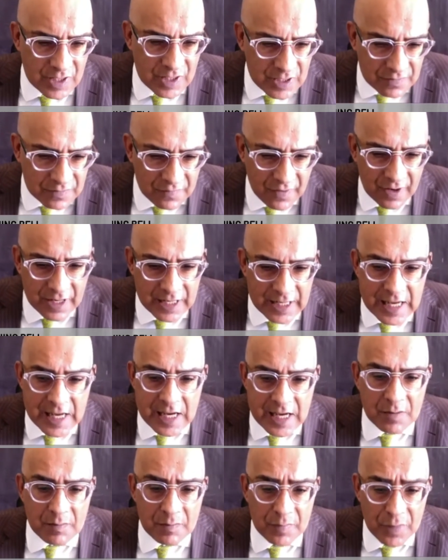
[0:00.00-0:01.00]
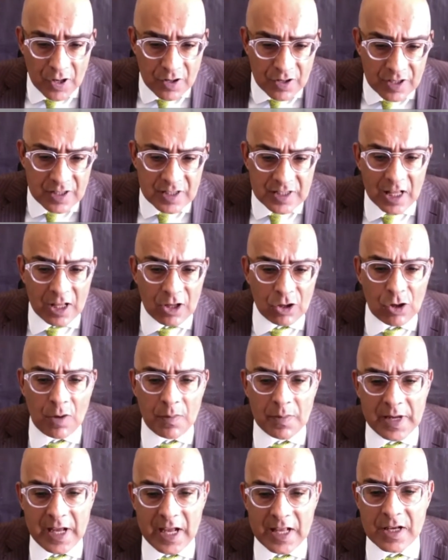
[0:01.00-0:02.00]
is a very key component. Telkom
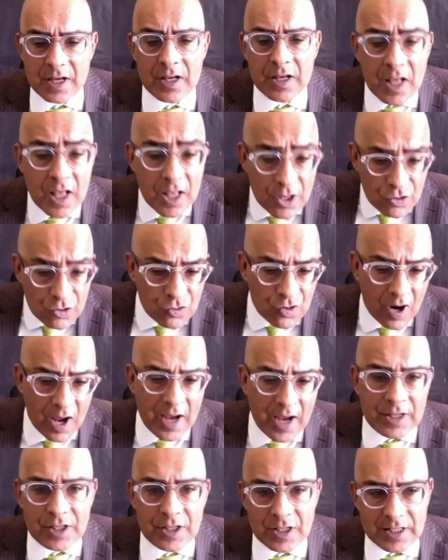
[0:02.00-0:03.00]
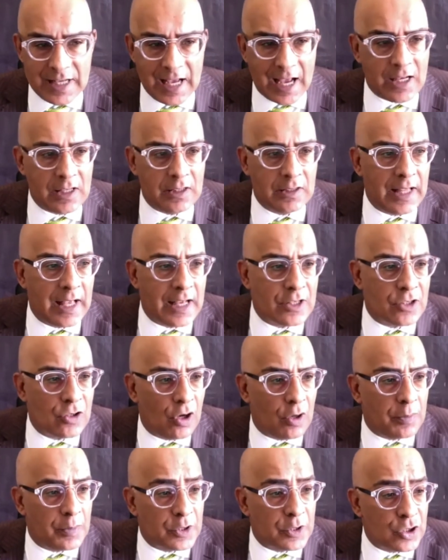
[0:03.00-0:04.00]
Kenya trying to tackle that
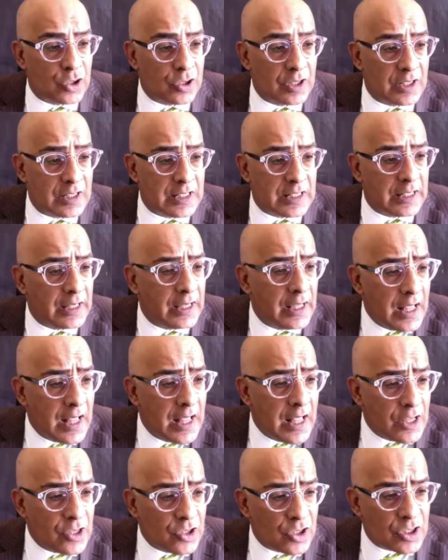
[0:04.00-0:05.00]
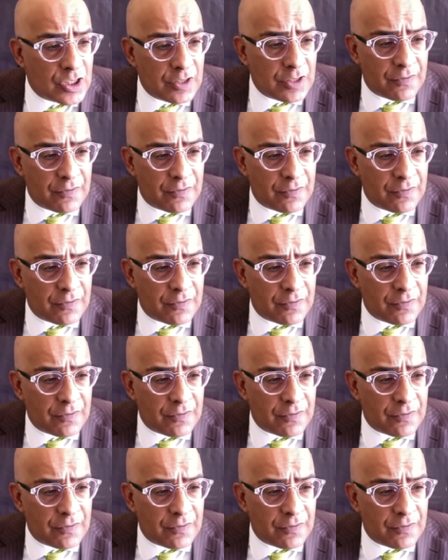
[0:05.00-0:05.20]
opportunity. Just a